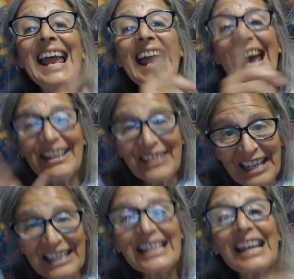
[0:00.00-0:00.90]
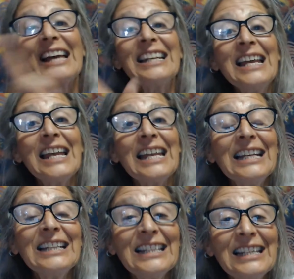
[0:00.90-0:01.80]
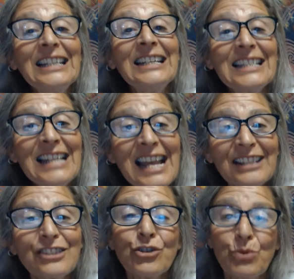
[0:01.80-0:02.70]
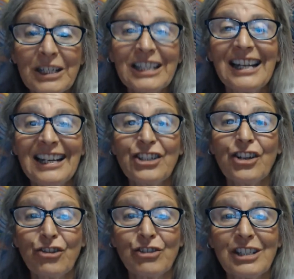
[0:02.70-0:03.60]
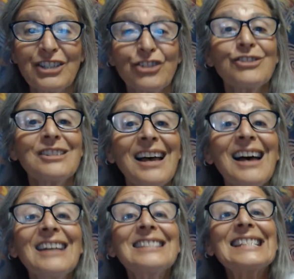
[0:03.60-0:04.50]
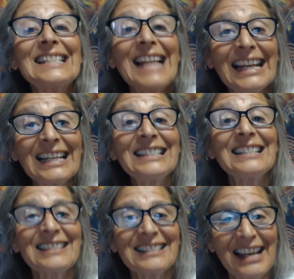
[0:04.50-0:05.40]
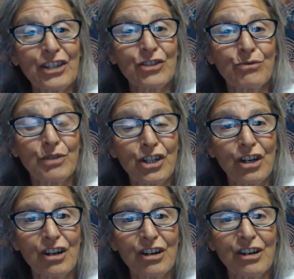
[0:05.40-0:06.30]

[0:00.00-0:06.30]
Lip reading: And then again, in the next 28 to 30 years, the second Saturn return.